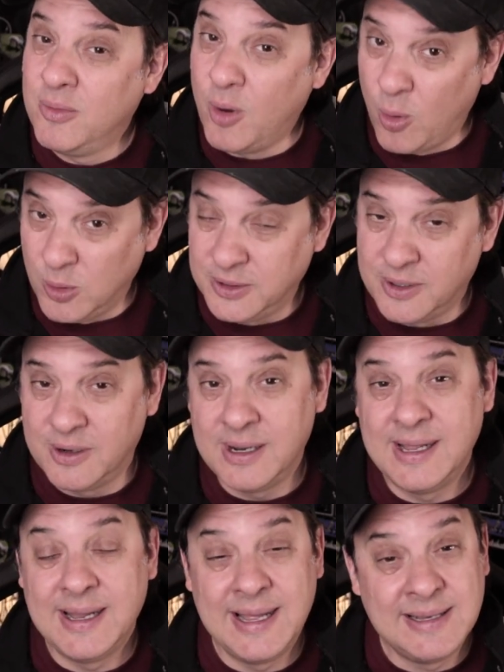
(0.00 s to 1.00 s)
older
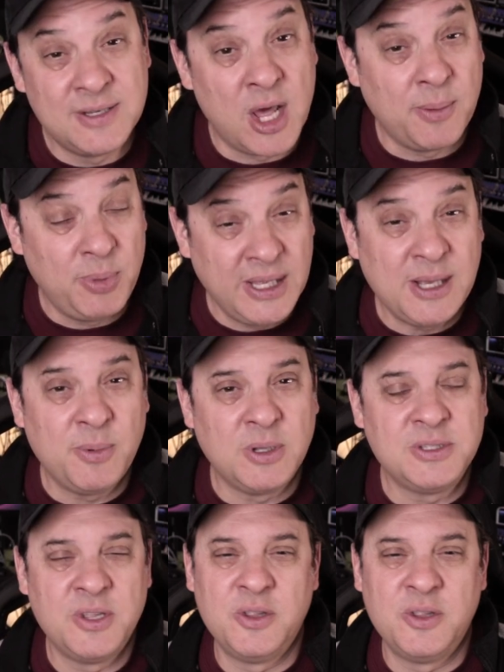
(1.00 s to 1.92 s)
and is not applicable to